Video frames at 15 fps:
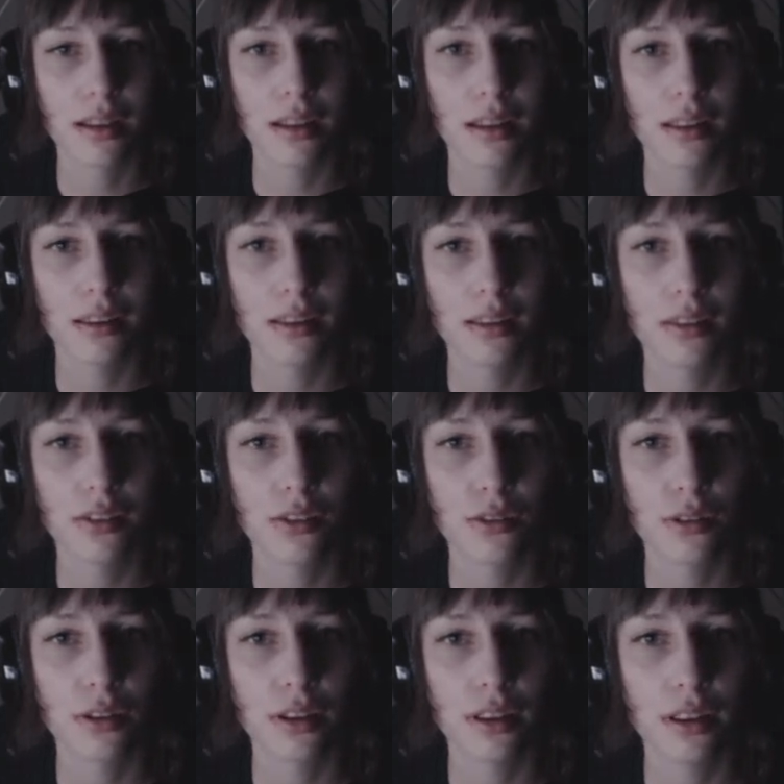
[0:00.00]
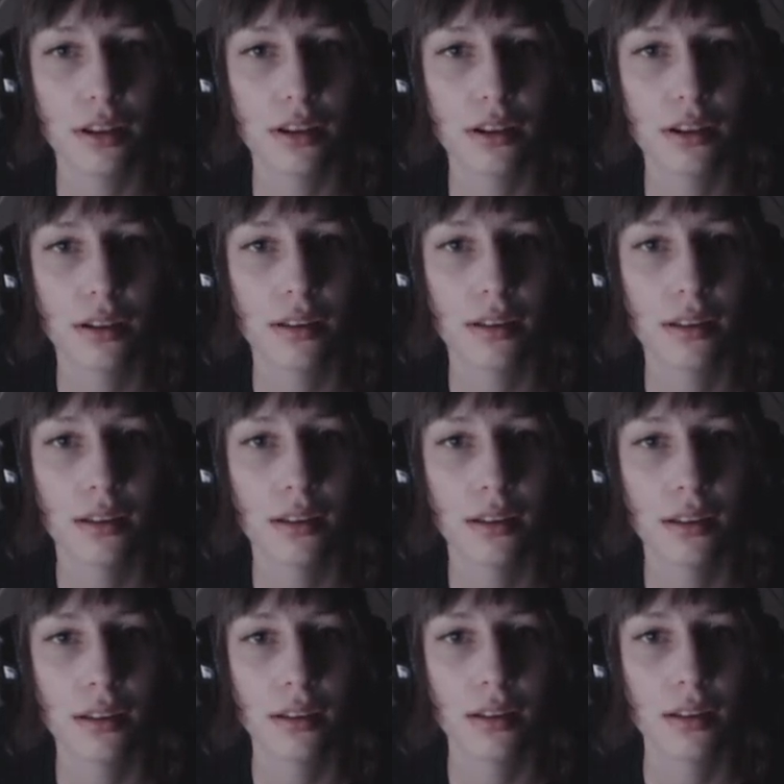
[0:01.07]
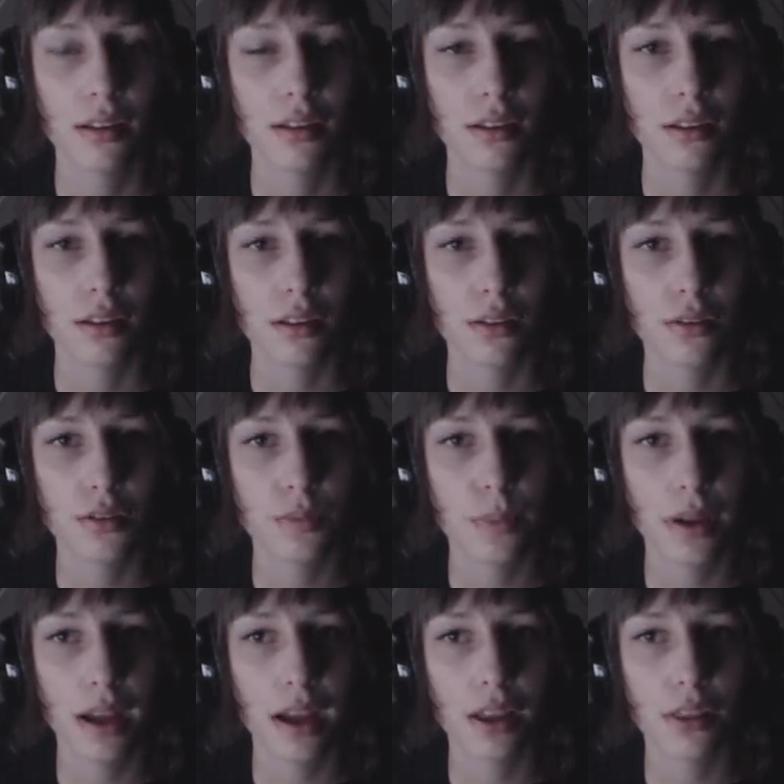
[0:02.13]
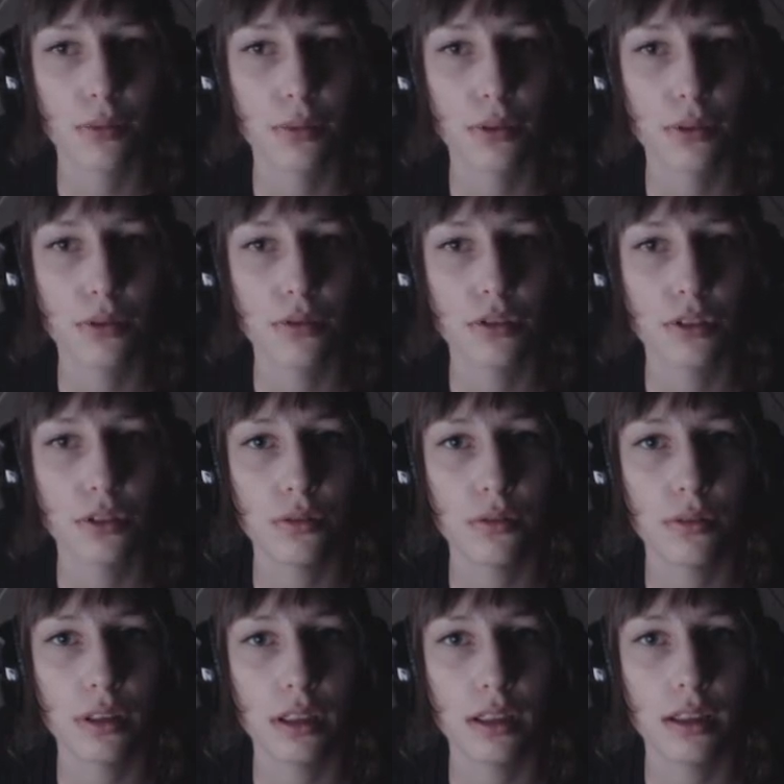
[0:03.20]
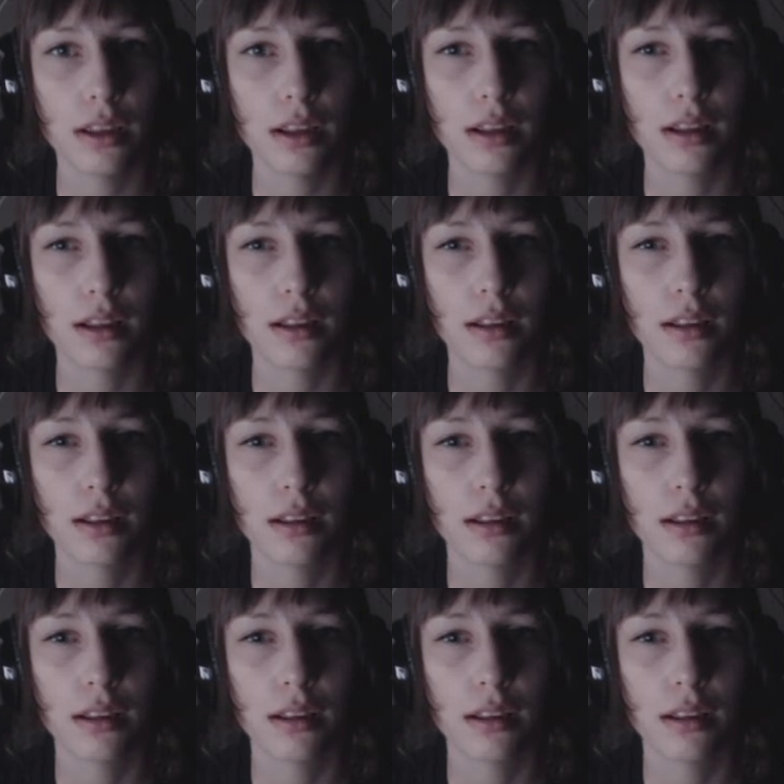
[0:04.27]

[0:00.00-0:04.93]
And this door here goes back through to the,